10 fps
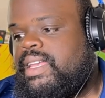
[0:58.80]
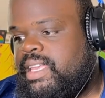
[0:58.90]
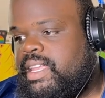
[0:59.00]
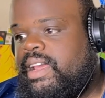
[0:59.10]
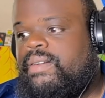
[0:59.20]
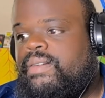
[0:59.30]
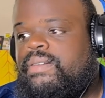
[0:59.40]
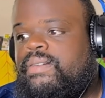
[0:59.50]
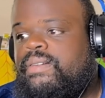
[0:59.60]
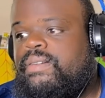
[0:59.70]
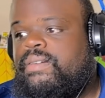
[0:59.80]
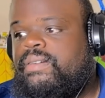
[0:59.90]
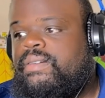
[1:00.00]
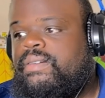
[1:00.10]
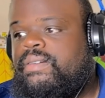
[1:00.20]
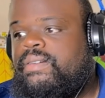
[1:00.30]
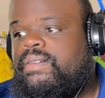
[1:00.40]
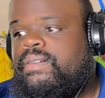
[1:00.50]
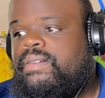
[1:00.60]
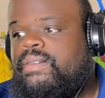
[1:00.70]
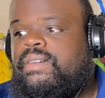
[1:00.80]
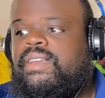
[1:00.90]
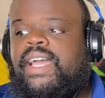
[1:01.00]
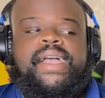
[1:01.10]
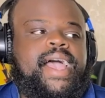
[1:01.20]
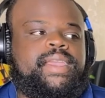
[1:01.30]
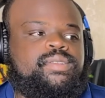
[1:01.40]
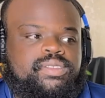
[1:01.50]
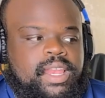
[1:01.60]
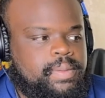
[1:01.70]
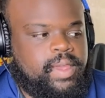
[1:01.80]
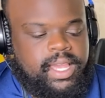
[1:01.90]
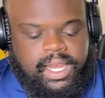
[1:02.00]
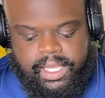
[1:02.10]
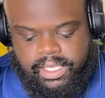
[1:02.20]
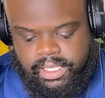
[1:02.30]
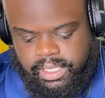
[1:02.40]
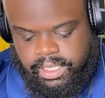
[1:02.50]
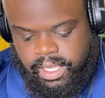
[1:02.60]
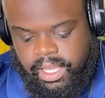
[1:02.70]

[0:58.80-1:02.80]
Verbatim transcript: You know, I'm gonna be honest with you. I know some people ain't gonna like this.